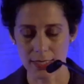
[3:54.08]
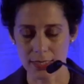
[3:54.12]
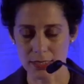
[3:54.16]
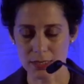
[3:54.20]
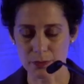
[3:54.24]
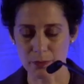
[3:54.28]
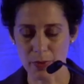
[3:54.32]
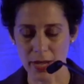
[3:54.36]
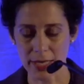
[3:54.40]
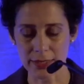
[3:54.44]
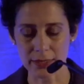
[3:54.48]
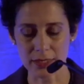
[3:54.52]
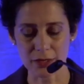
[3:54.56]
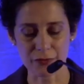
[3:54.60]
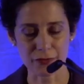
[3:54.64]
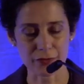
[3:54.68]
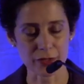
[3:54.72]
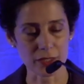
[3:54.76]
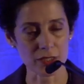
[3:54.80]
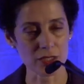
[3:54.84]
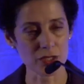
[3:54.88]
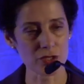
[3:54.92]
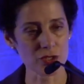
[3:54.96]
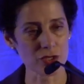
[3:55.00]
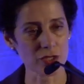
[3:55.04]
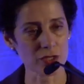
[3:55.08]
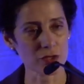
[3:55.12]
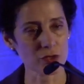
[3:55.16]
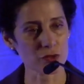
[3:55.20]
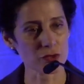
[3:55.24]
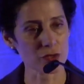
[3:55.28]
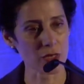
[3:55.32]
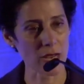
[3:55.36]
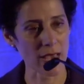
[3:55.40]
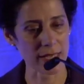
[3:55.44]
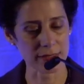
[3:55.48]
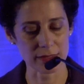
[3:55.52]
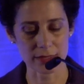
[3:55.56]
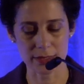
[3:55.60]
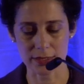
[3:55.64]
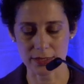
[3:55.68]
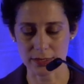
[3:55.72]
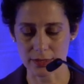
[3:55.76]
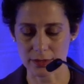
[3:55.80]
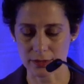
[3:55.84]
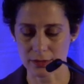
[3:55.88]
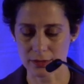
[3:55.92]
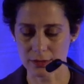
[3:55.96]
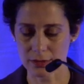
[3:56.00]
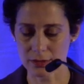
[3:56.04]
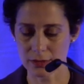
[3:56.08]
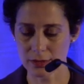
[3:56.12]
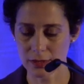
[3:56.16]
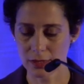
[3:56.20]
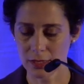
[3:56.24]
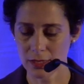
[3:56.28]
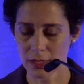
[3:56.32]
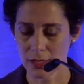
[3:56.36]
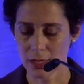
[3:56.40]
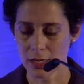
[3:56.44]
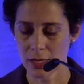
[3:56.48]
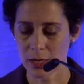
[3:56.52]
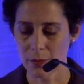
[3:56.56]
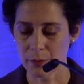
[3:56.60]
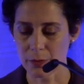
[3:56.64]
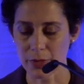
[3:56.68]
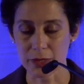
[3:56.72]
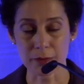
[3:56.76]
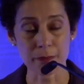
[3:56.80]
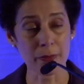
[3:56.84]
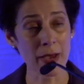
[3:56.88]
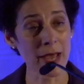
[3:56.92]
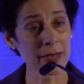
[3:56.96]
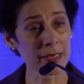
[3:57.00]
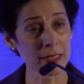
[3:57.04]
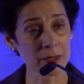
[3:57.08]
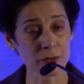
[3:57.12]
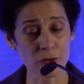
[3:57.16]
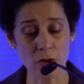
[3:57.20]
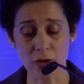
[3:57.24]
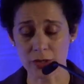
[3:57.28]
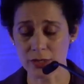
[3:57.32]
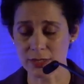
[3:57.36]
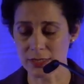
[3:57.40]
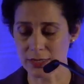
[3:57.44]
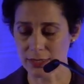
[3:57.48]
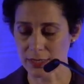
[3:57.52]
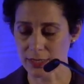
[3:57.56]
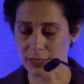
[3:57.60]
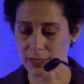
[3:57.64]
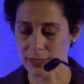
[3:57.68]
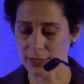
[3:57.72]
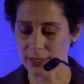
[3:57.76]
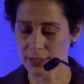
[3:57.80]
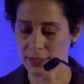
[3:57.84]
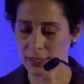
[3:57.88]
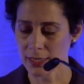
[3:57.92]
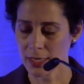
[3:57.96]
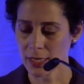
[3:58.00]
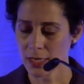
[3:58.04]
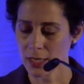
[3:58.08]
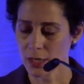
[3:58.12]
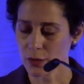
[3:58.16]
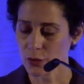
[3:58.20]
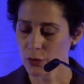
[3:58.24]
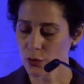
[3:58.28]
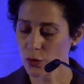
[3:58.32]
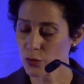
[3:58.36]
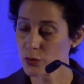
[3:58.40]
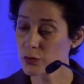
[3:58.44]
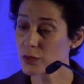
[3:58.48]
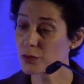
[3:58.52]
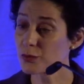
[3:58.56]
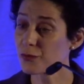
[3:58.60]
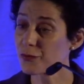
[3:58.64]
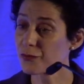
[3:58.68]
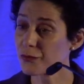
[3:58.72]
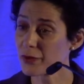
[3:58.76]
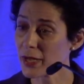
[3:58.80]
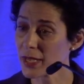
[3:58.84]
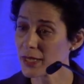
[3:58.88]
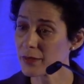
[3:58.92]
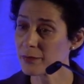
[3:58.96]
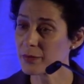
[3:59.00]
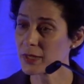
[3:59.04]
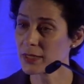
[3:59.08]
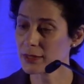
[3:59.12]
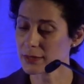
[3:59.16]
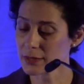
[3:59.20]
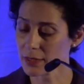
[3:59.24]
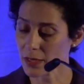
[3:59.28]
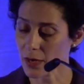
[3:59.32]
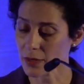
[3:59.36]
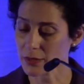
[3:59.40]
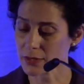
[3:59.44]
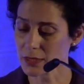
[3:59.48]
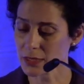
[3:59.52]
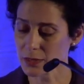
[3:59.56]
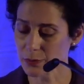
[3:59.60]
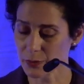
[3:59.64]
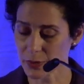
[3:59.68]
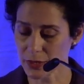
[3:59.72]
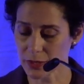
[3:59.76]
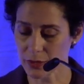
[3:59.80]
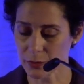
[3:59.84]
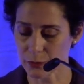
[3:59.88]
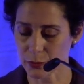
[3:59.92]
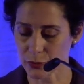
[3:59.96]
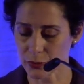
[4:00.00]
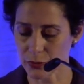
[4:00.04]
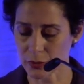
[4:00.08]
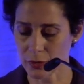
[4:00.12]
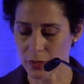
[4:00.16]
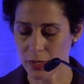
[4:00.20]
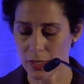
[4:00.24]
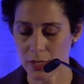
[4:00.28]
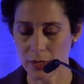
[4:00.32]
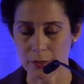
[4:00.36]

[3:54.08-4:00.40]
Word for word: is by definition transient, but paradoxically, those framing the unspeakable